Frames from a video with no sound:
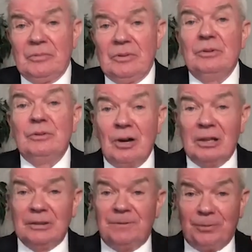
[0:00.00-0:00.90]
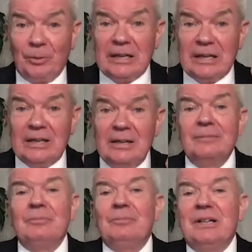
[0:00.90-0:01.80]
You call it free,
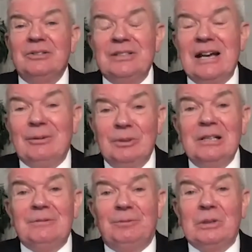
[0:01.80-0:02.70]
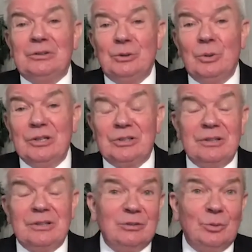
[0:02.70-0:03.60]
but it's not really free tuition.
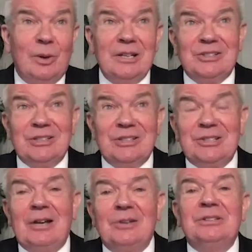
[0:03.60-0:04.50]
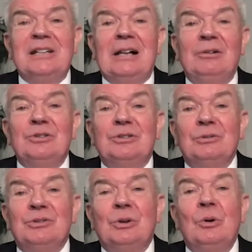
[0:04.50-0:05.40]
That $26,000 or
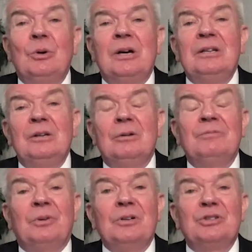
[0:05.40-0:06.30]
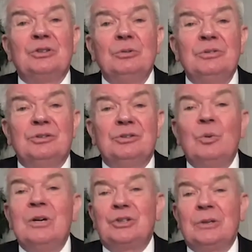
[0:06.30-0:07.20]
so a year for a student's
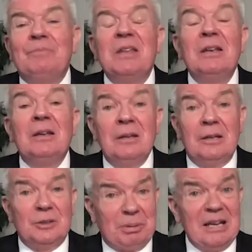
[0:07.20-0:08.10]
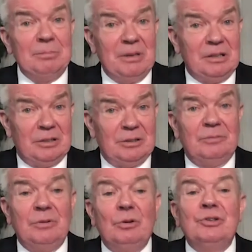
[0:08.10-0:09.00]
tuition is paid because
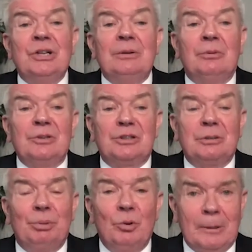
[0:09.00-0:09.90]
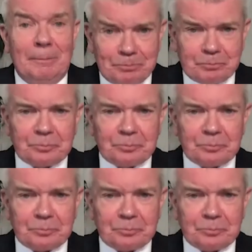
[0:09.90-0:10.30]
of your generous support.